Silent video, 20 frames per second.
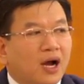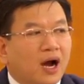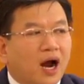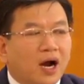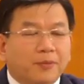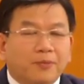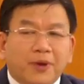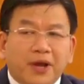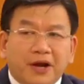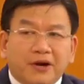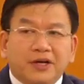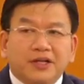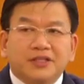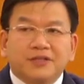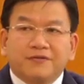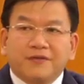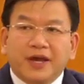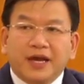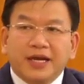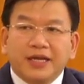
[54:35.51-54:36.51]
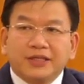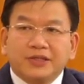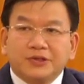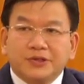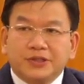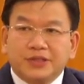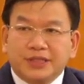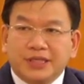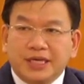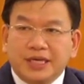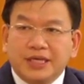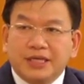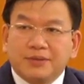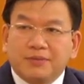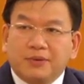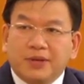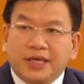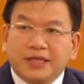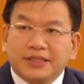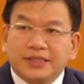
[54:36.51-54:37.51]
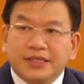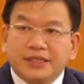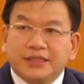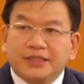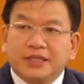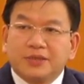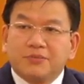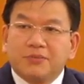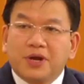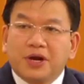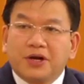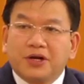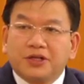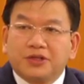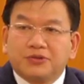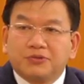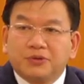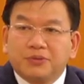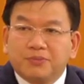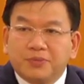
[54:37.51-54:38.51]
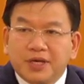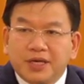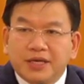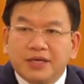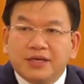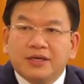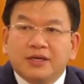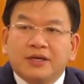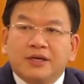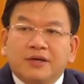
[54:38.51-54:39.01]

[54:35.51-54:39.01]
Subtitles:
Are parents failing to see the blessings that marriage will be